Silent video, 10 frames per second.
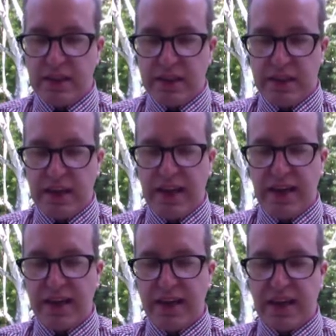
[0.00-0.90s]

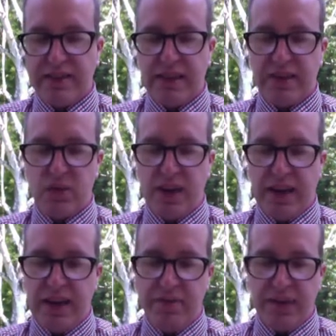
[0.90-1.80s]
"Jenny," I said
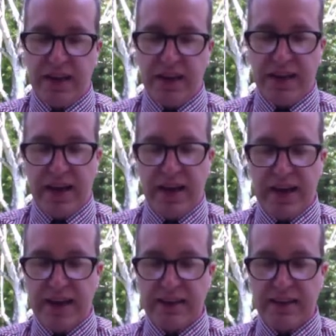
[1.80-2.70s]
sweetly.
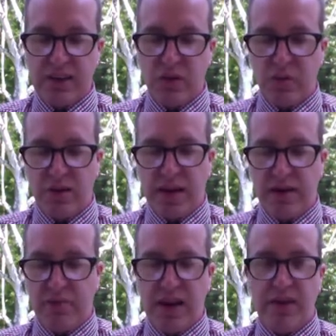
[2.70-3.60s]
"Yes," she
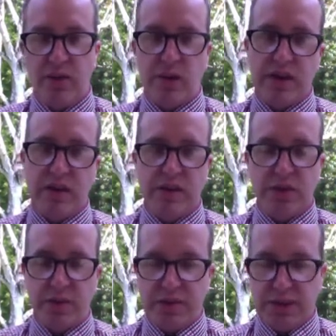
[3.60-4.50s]
replied, breaking the word into
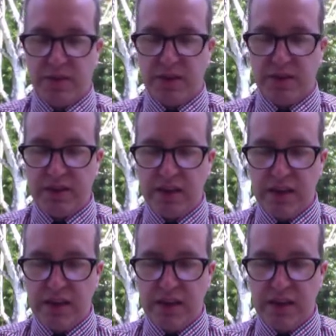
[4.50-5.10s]
2 syllables.